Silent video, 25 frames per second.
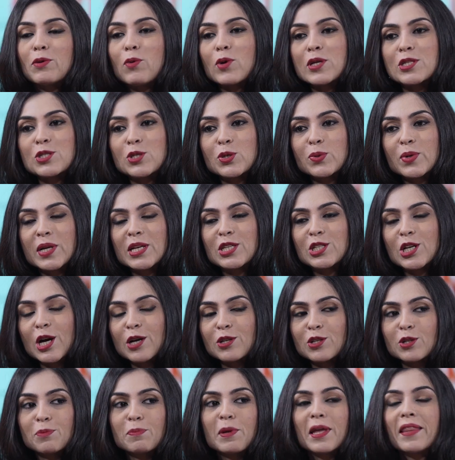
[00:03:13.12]
wants to reach
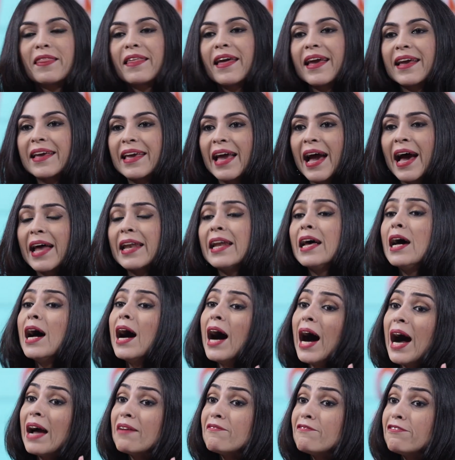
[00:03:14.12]
out to me, they can.
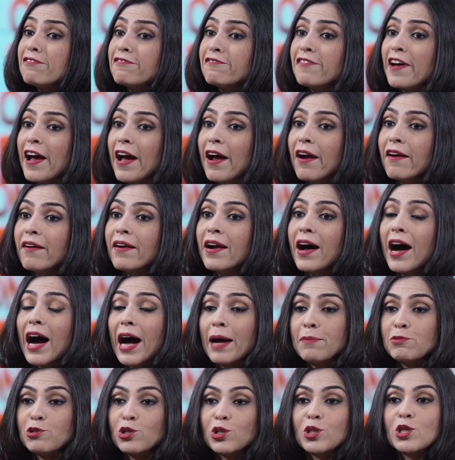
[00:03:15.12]
I'm fair,
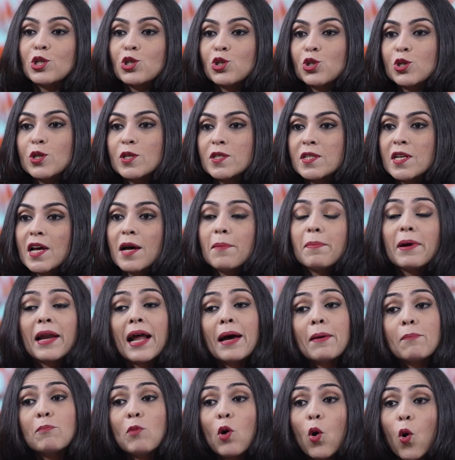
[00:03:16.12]
I'm judicious, but
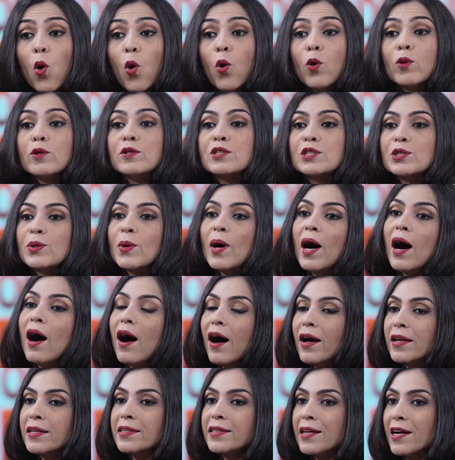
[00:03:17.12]
I'm also a
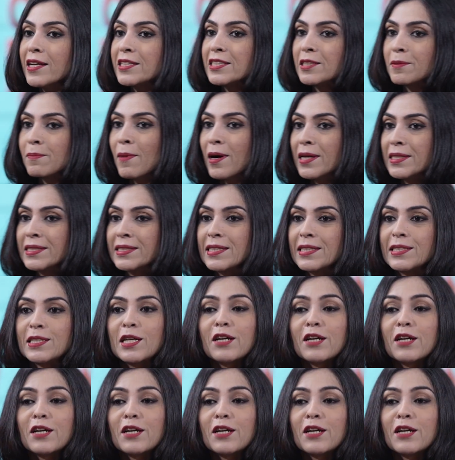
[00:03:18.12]
hard taskmaster. So